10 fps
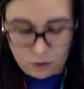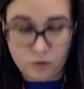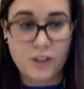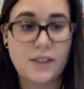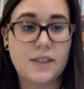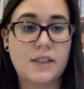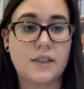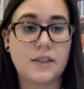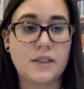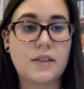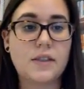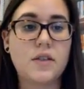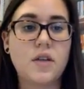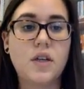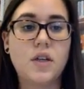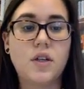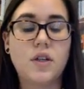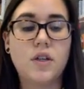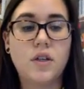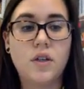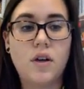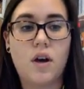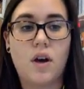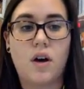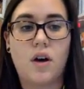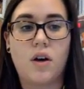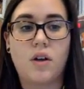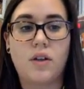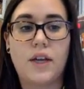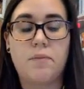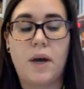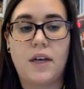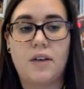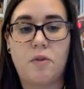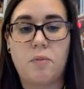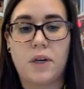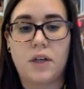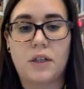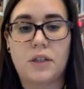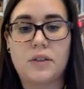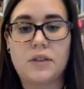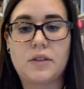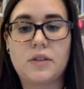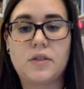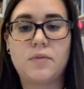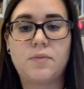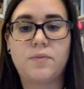resistance led by Native Americans